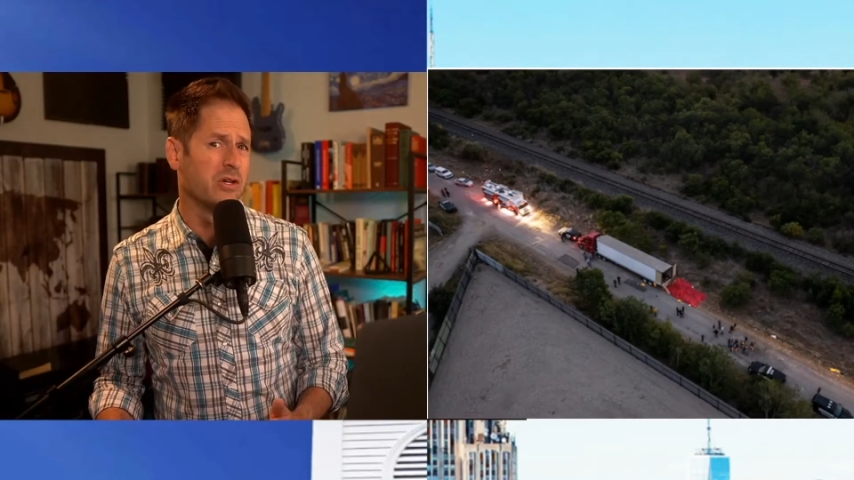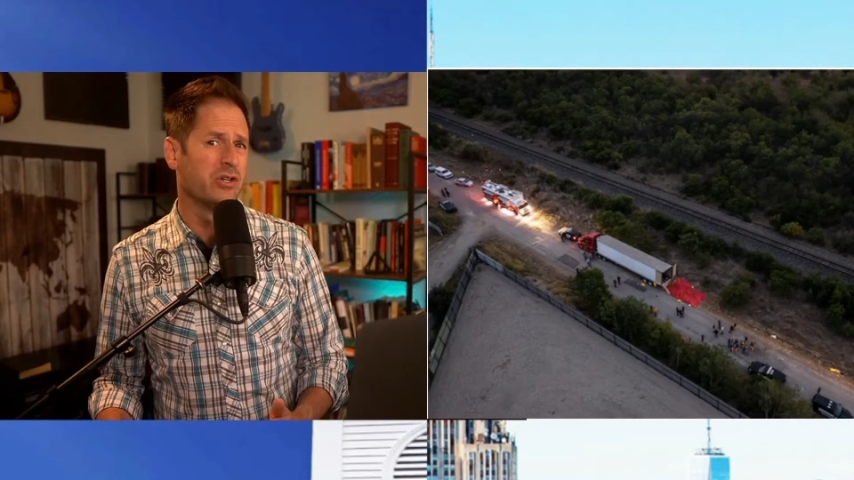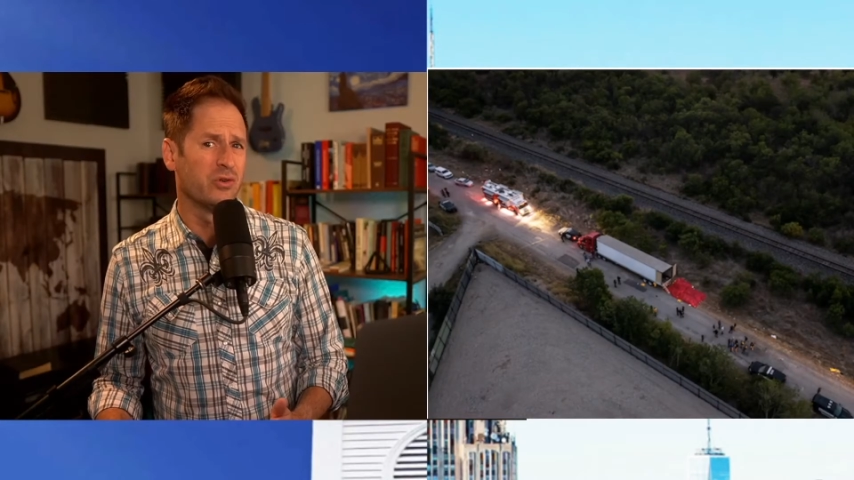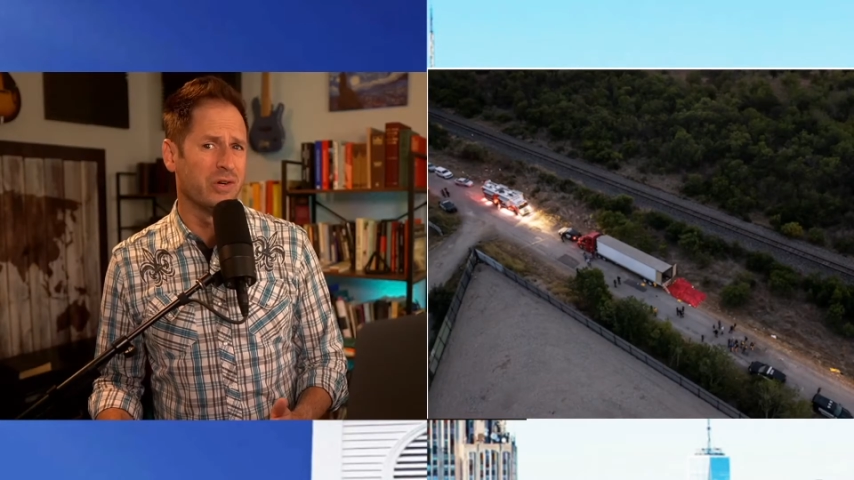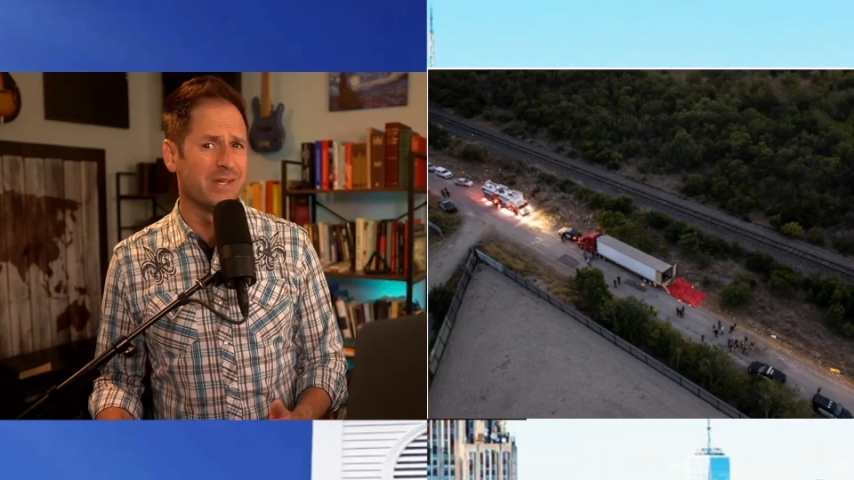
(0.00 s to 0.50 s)

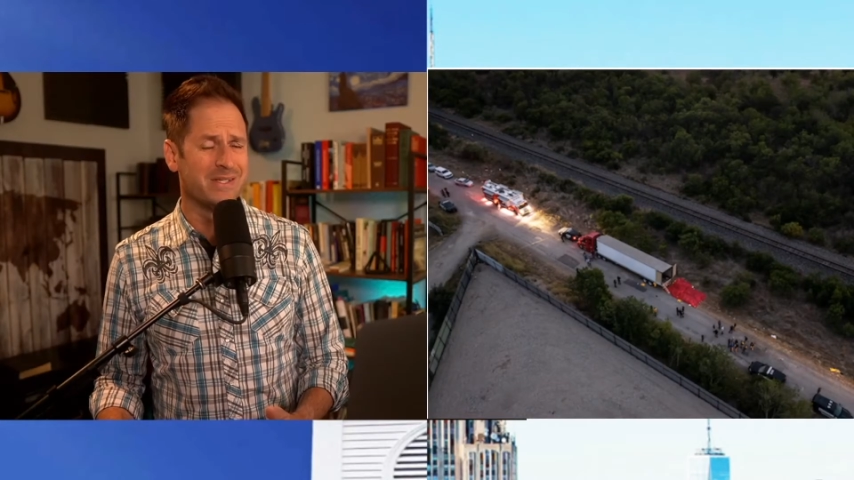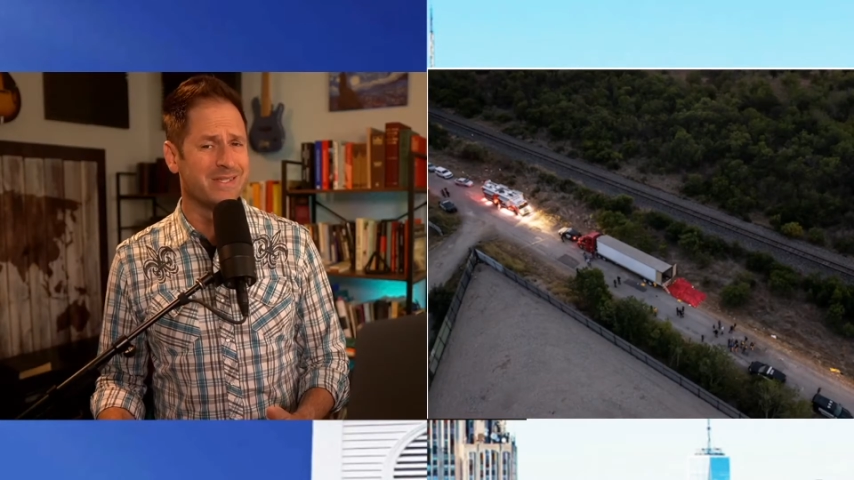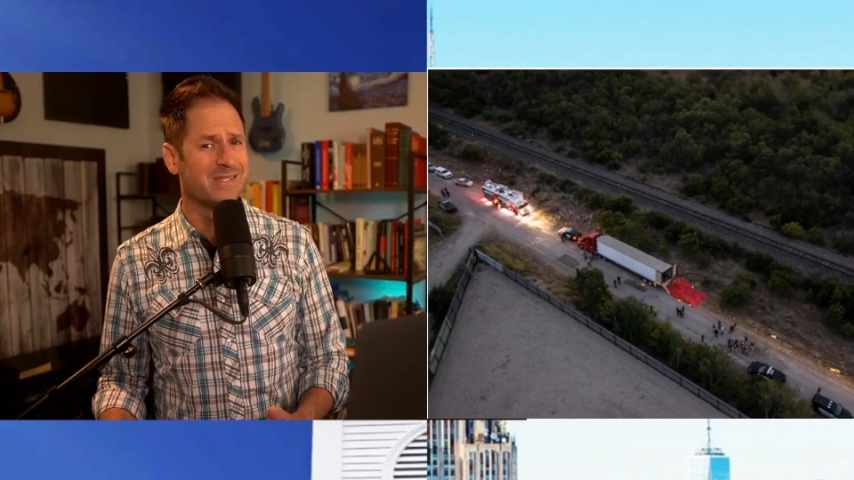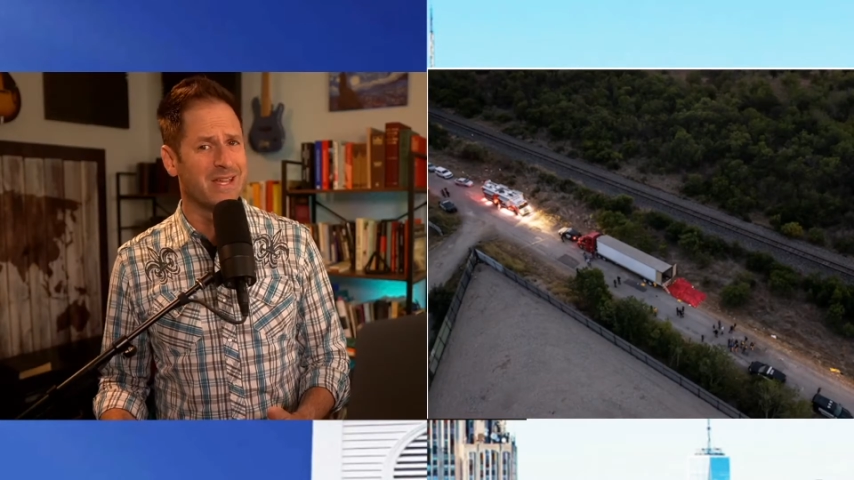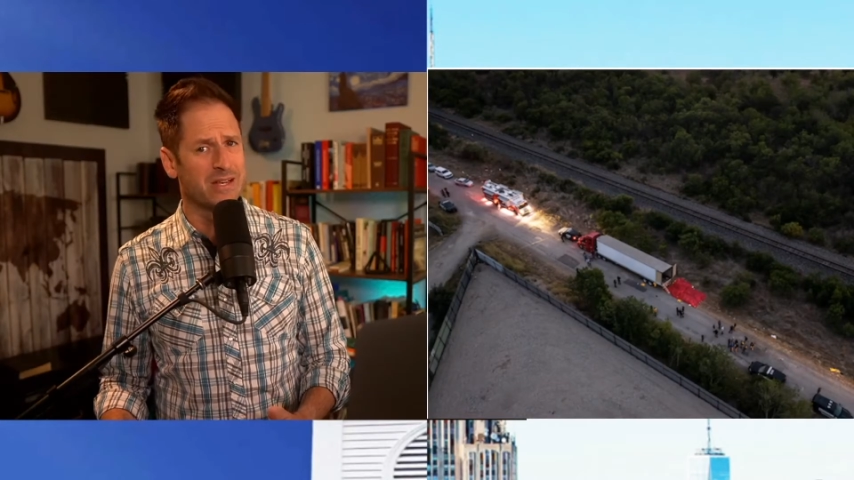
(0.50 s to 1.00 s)
degrees in
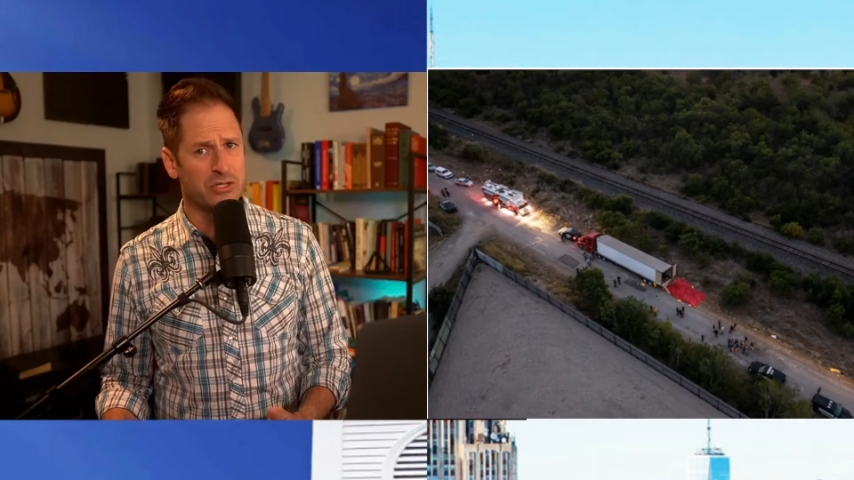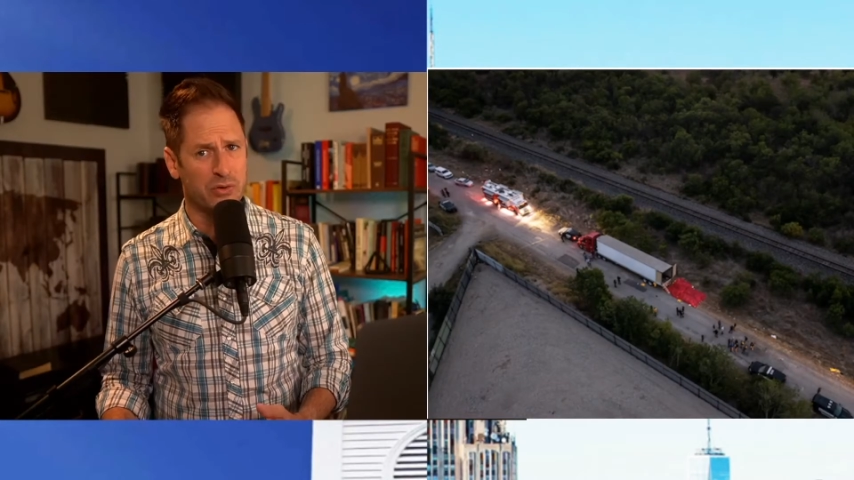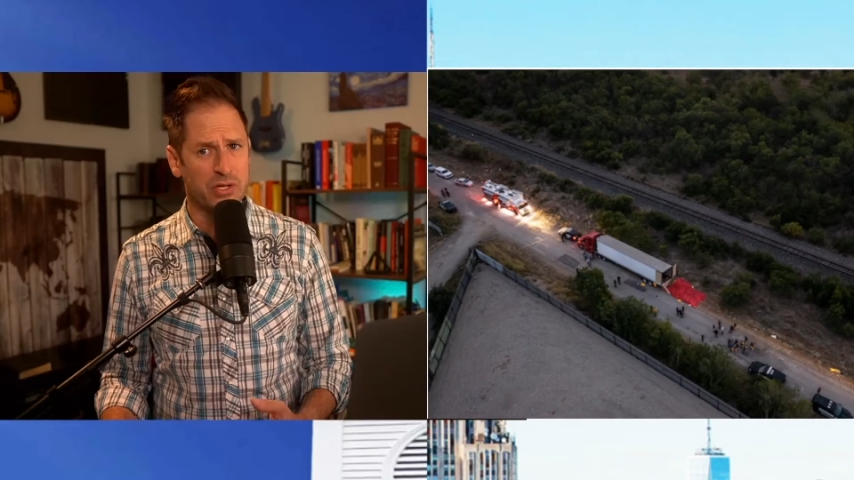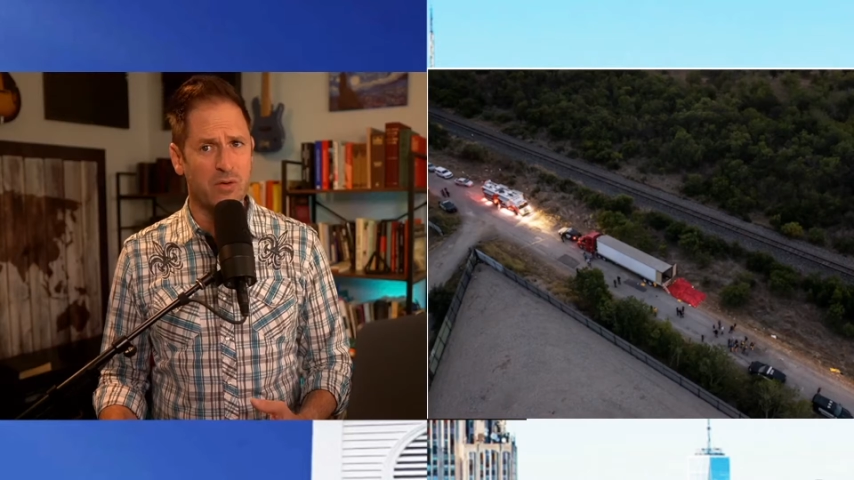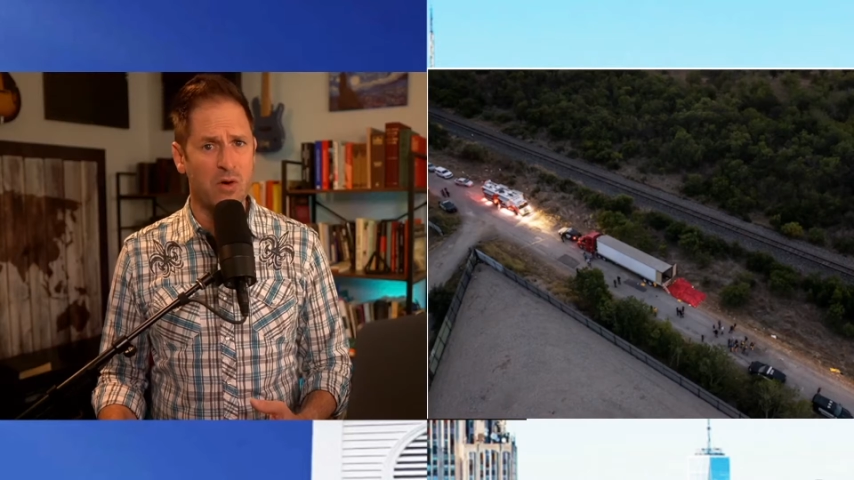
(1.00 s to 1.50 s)
San
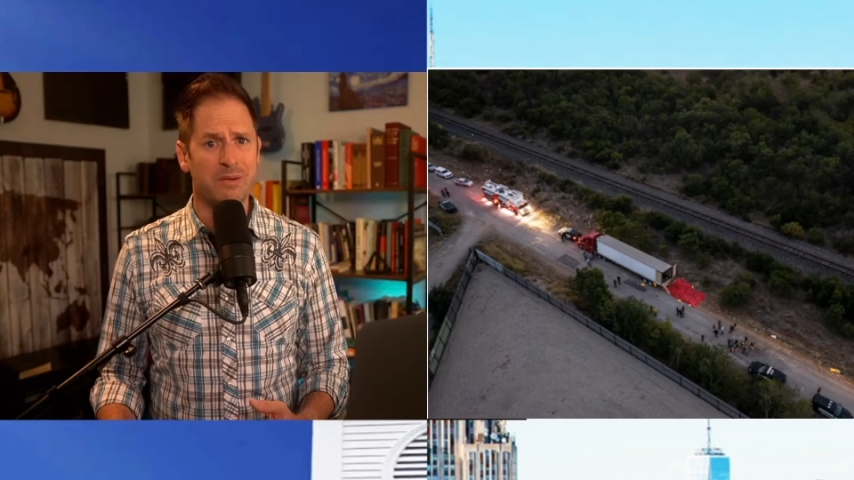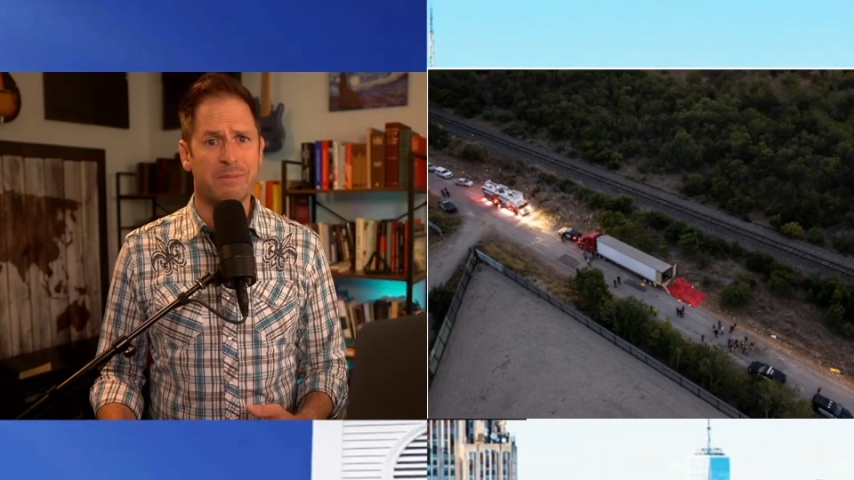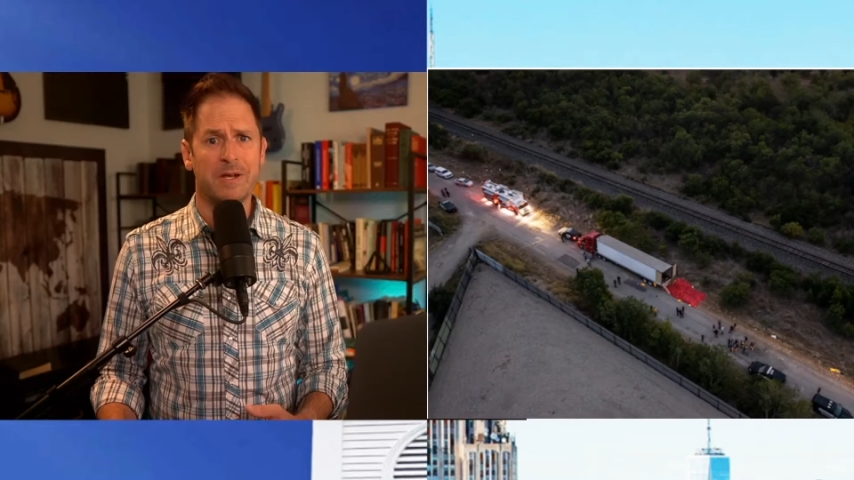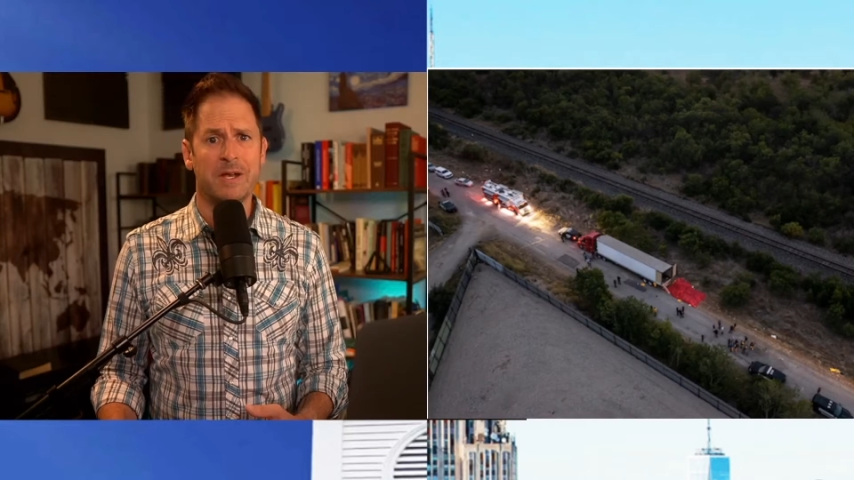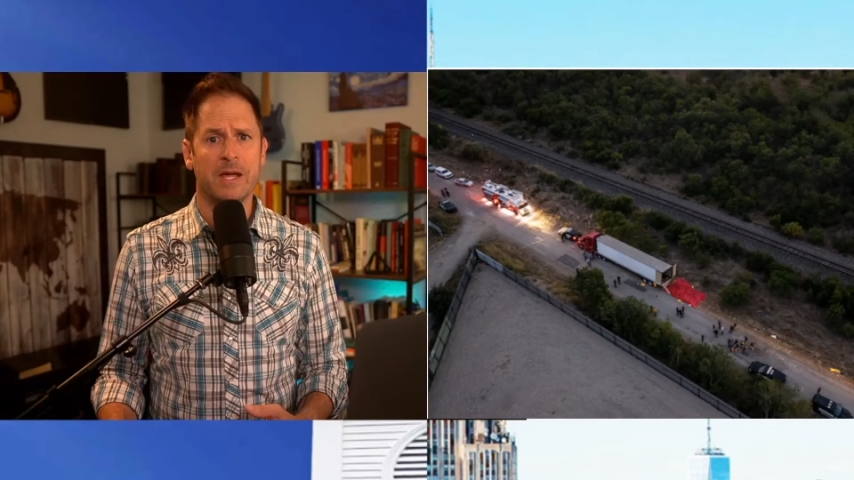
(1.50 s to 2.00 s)
Antonio on
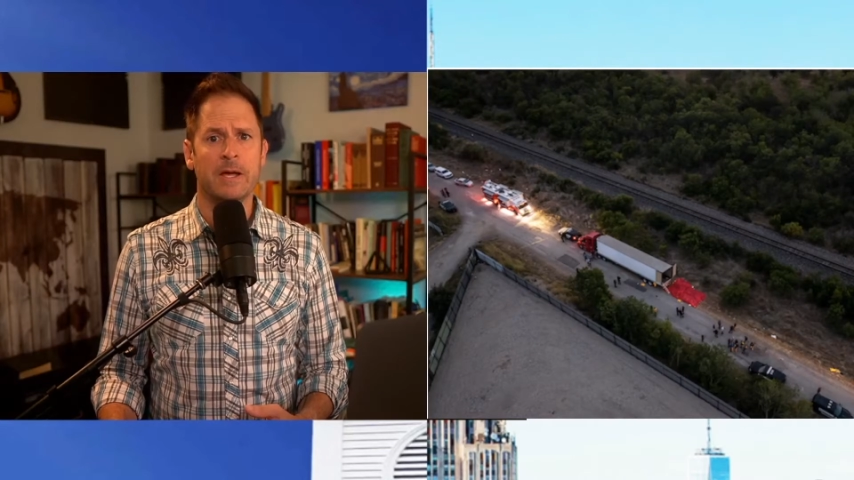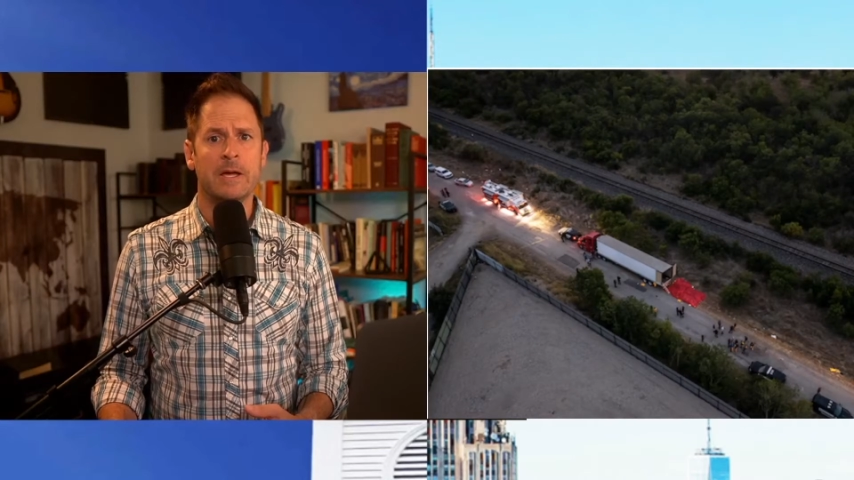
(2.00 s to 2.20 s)
Monday.